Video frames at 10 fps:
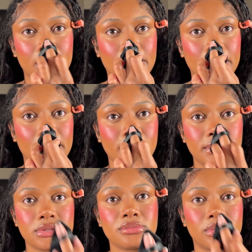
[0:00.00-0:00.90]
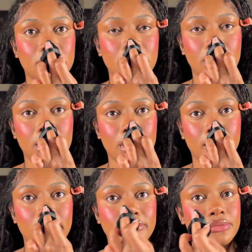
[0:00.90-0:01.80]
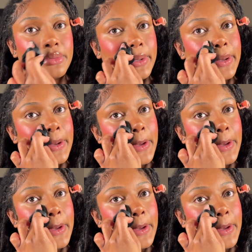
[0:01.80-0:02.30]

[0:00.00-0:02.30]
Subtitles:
And I'm just blending it out everywhere.